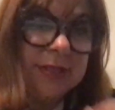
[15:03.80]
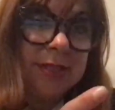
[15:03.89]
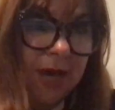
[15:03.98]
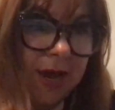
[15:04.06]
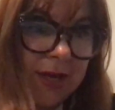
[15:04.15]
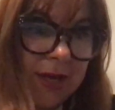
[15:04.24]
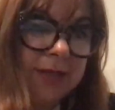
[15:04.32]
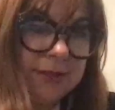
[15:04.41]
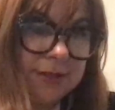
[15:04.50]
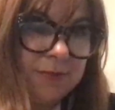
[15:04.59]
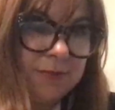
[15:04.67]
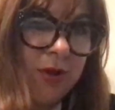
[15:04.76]
dying
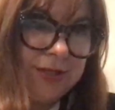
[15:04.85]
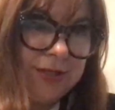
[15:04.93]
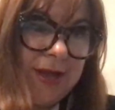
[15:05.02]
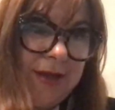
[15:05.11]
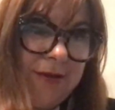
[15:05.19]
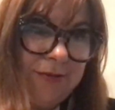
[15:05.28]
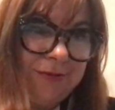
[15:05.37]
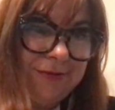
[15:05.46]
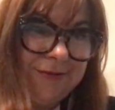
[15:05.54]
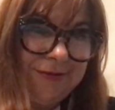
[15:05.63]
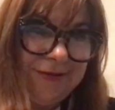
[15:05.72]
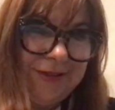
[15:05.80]
small town
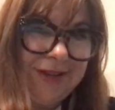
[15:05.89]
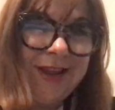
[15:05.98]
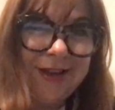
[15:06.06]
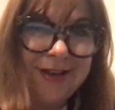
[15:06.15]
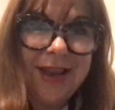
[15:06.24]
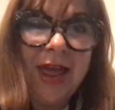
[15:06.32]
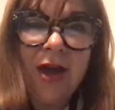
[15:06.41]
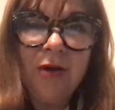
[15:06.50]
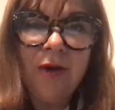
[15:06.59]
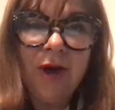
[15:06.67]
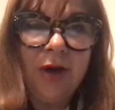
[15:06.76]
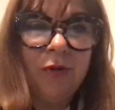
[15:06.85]
mm-hmm. and now
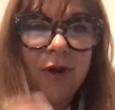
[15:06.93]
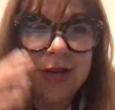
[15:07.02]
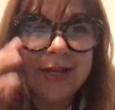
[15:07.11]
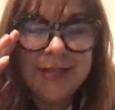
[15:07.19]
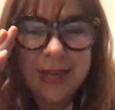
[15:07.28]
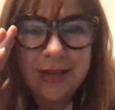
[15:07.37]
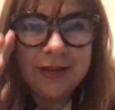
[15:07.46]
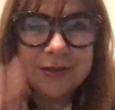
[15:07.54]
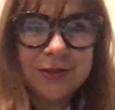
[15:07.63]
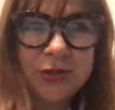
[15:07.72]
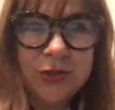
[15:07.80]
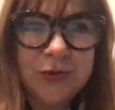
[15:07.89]
i want to take
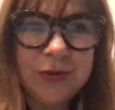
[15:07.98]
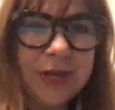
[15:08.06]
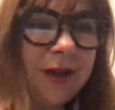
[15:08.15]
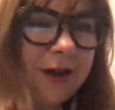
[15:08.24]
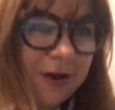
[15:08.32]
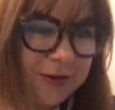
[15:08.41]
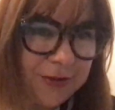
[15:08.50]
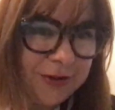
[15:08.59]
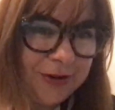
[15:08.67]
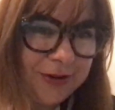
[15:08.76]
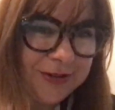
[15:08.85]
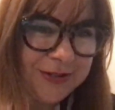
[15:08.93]
us to the
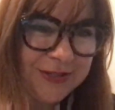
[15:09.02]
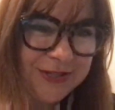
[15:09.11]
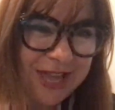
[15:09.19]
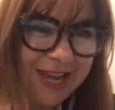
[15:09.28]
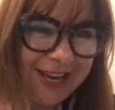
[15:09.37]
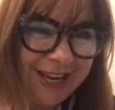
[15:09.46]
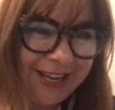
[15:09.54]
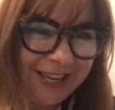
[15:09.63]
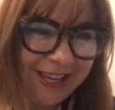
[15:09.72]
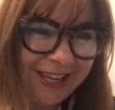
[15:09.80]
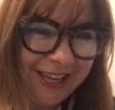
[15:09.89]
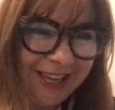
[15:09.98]
other setting
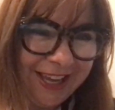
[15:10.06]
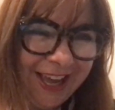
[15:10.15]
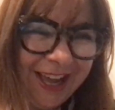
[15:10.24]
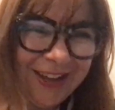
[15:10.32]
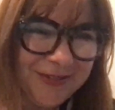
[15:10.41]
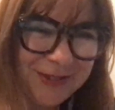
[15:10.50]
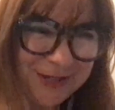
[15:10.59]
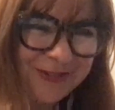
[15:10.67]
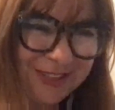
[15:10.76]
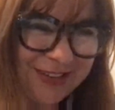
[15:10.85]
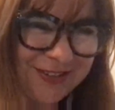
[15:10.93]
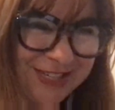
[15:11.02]
okay i almost
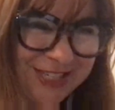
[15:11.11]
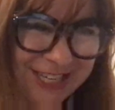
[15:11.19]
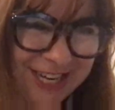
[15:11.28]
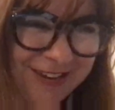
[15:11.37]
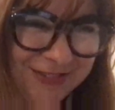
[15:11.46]
feel like we should have a